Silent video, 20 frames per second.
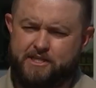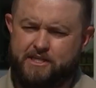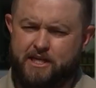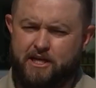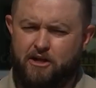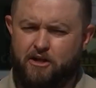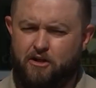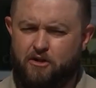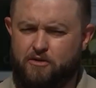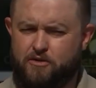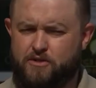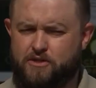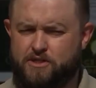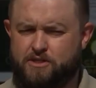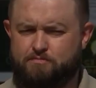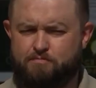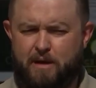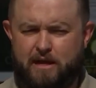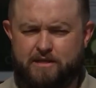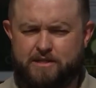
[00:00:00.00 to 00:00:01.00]
still
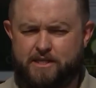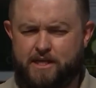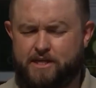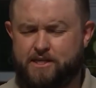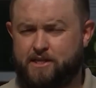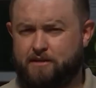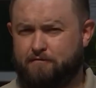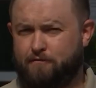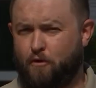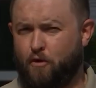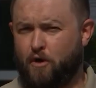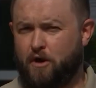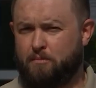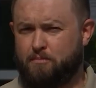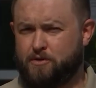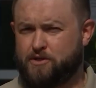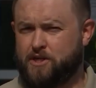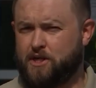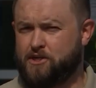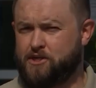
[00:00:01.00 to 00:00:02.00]
about 60
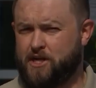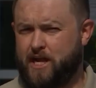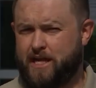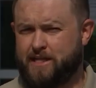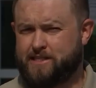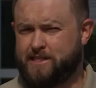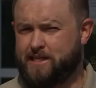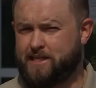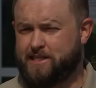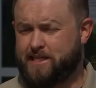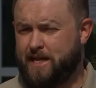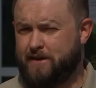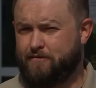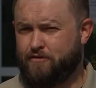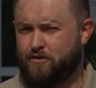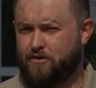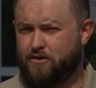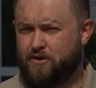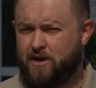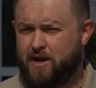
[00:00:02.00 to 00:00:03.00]
40% chance that it's
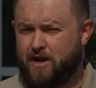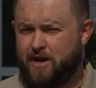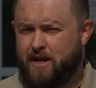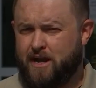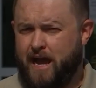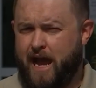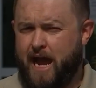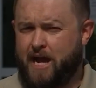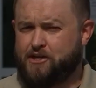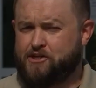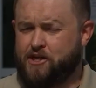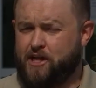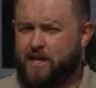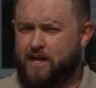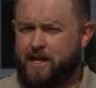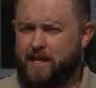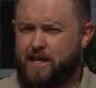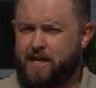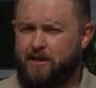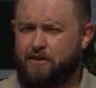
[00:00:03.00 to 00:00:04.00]
ever actually
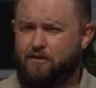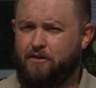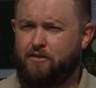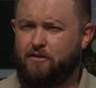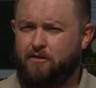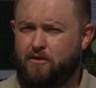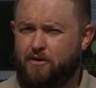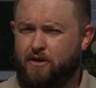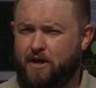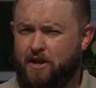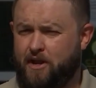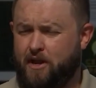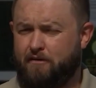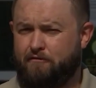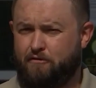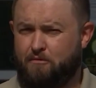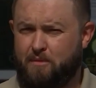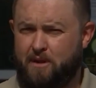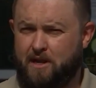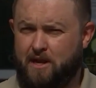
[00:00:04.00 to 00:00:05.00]
going to heal
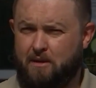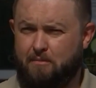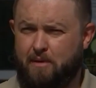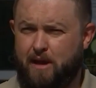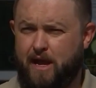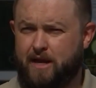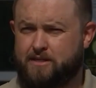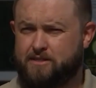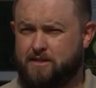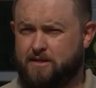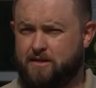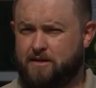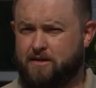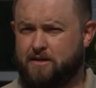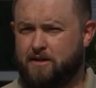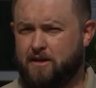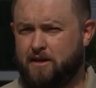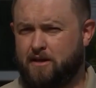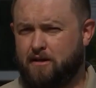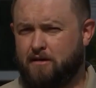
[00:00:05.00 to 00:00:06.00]
enough for me to get back
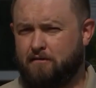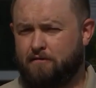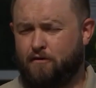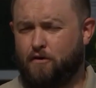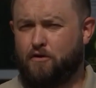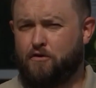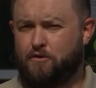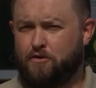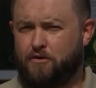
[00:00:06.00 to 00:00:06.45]
to full